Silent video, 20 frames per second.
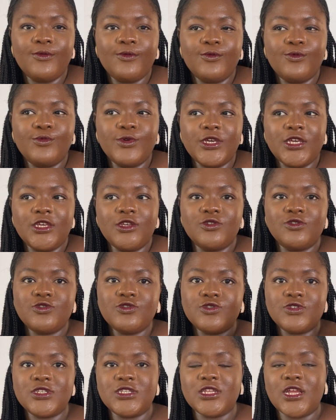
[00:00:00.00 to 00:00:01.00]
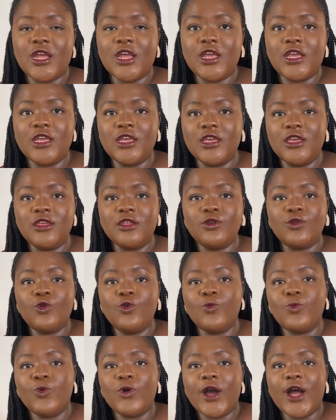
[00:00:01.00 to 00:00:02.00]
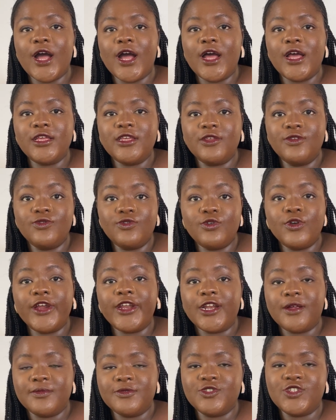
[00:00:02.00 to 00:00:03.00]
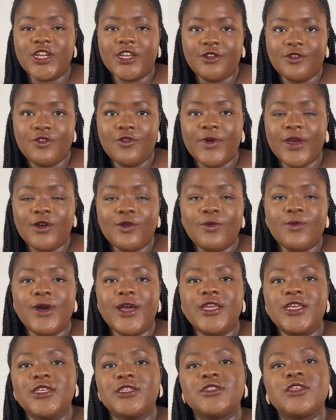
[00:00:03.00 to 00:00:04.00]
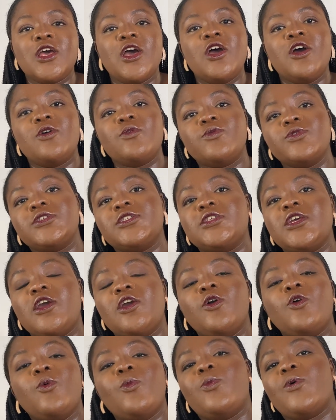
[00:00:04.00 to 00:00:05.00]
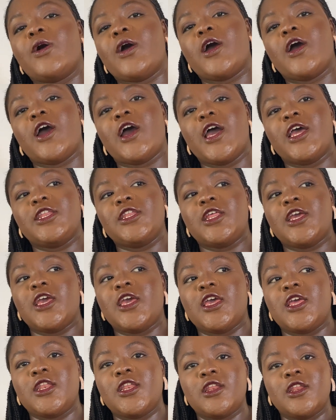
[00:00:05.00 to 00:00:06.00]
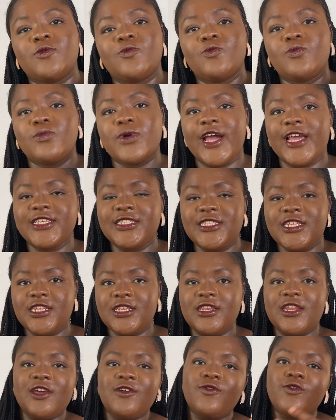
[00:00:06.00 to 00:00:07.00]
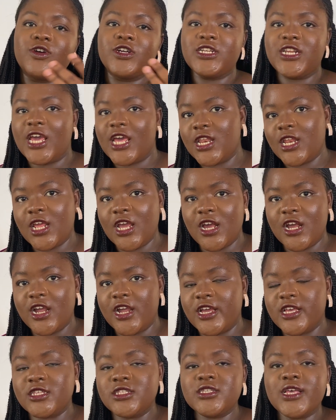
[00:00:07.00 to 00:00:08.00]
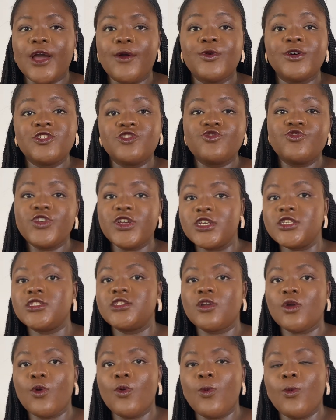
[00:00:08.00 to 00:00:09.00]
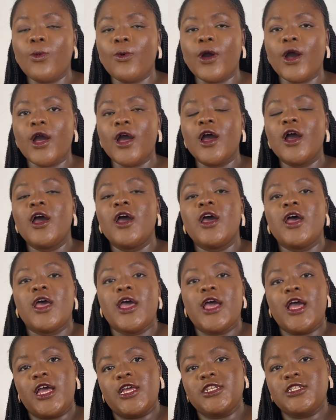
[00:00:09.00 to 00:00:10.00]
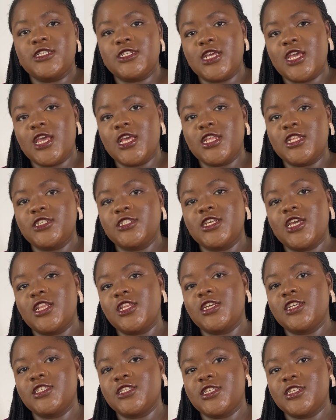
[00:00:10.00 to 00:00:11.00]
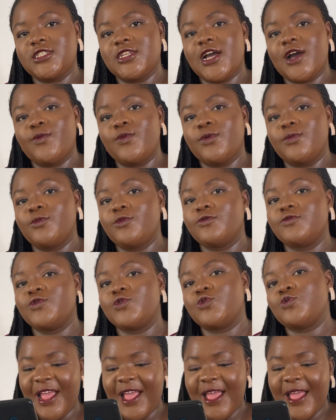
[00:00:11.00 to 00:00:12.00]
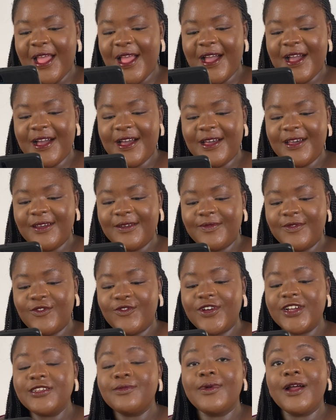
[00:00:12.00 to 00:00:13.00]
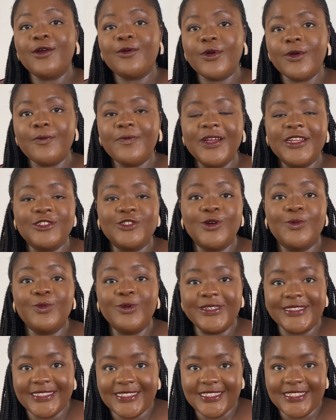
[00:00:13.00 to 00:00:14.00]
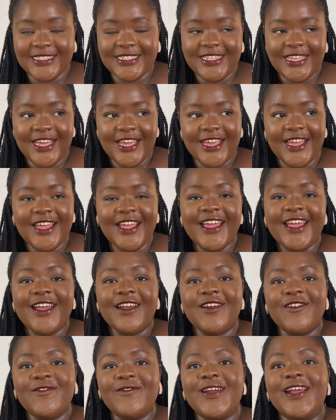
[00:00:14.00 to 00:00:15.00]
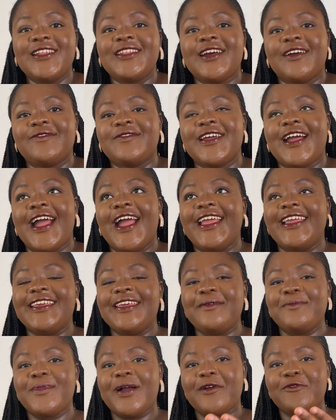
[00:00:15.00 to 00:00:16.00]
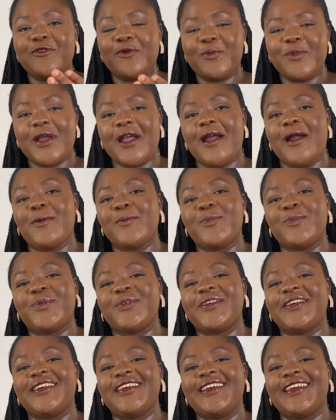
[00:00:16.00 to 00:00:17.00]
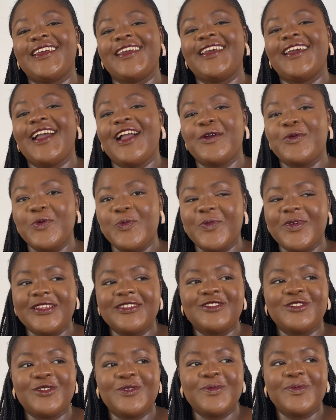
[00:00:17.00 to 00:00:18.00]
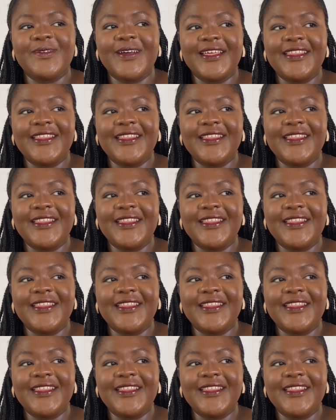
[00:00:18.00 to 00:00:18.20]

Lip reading: We used to stay in Kubwa. If you're in Abuja, you know where Kubwa is. We stay in Kubwa, and then I stayed there for 10 years. I was raised in Kubwa. And then 10 years later, we moved. The first time I quit my job was this year, right after I came back from camp. I quit my job.